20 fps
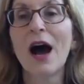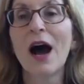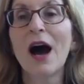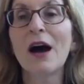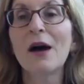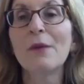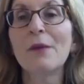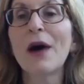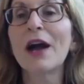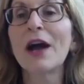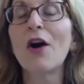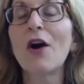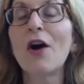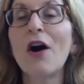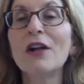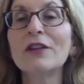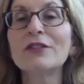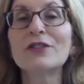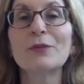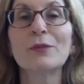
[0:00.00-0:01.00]
Um, I
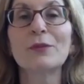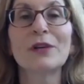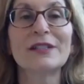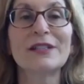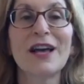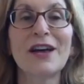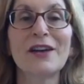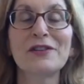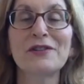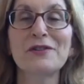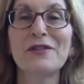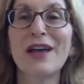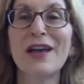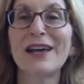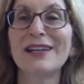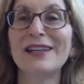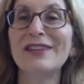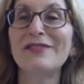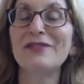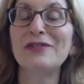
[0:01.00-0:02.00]
also want to tell you
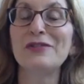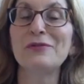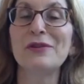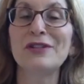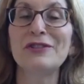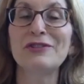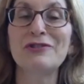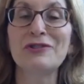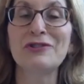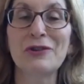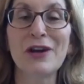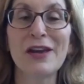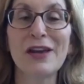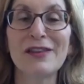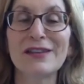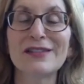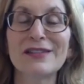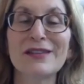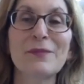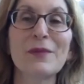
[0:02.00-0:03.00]
that if you enjoy
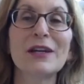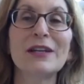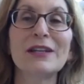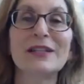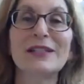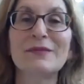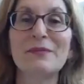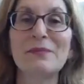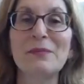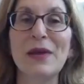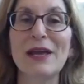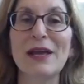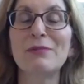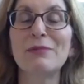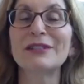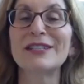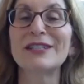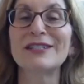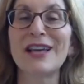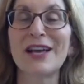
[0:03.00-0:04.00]
this, I'm going to be
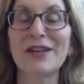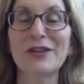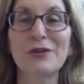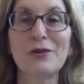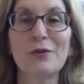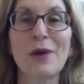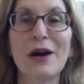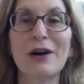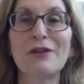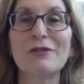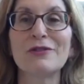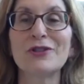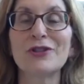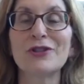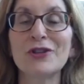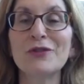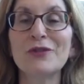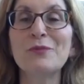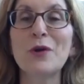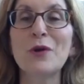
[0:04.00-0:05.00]
able to tell you about
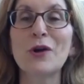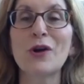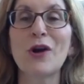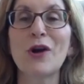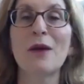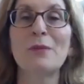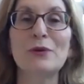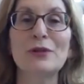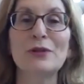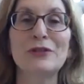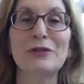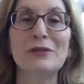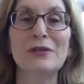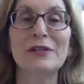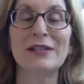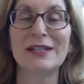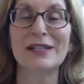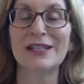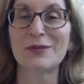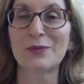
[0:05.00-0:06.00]
two more
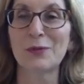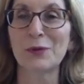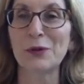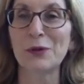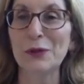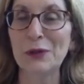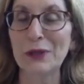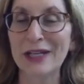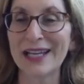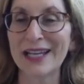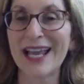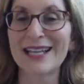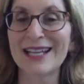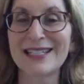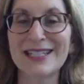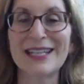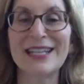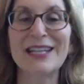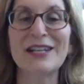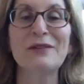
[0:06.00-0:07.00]
opportunities where you're going to get
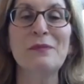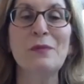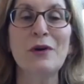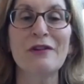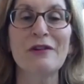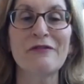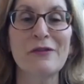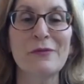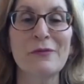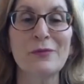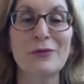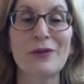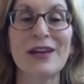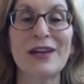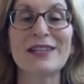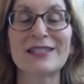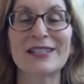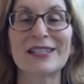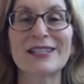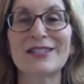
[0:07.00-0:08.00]
to hear more from
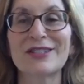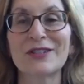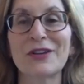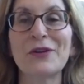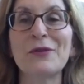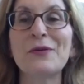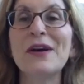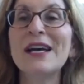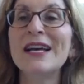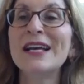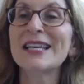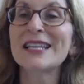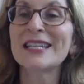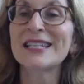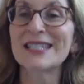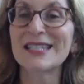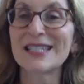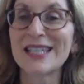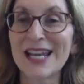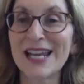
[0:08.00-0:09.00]
Tracey. So
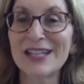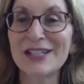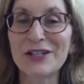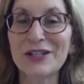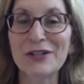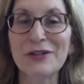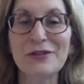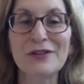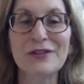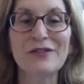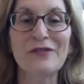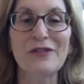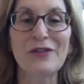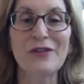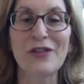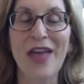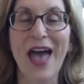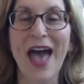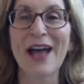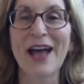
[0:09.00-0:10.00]
stay tuned for
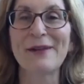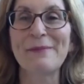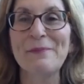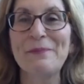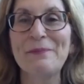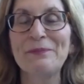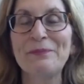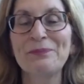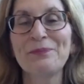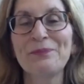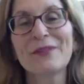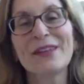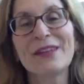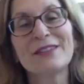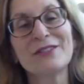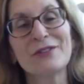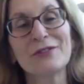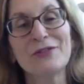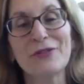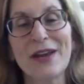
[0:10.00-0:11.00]
that.
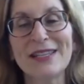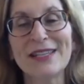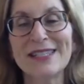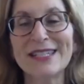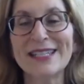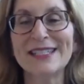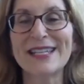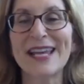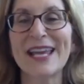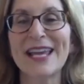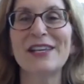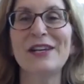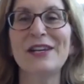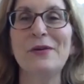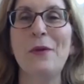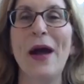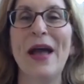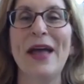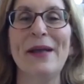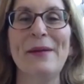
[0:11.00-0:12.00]
So Tracey, take it
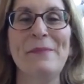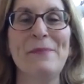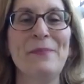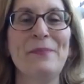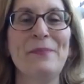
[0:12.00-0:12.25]
away.